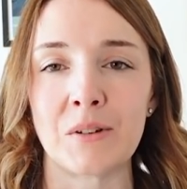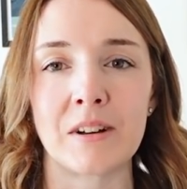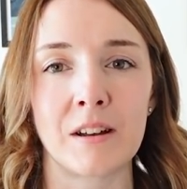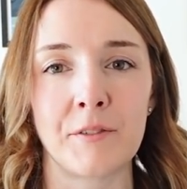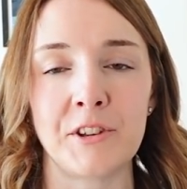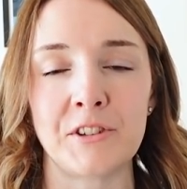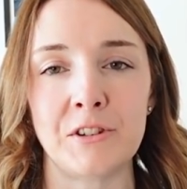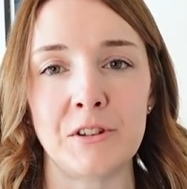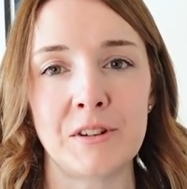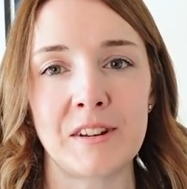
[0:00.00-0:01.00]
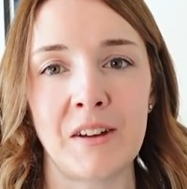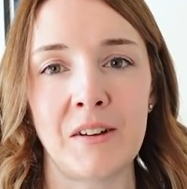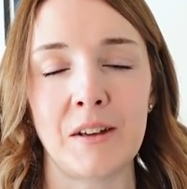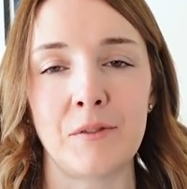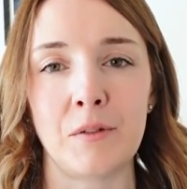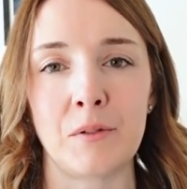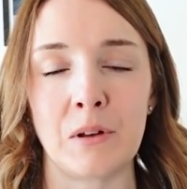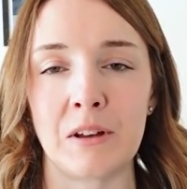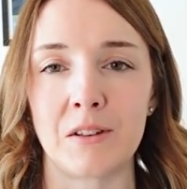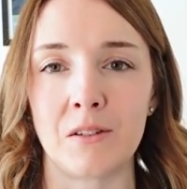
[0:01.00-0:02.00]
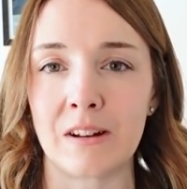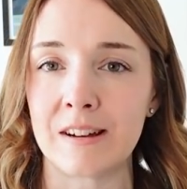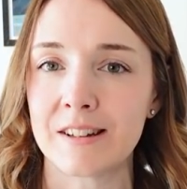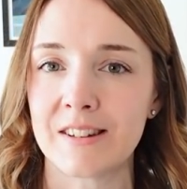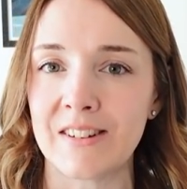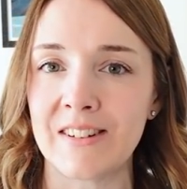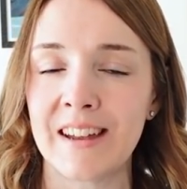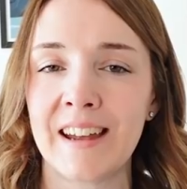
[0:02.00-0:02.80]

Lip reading: I'd love you to do so if you feel like you'd like to.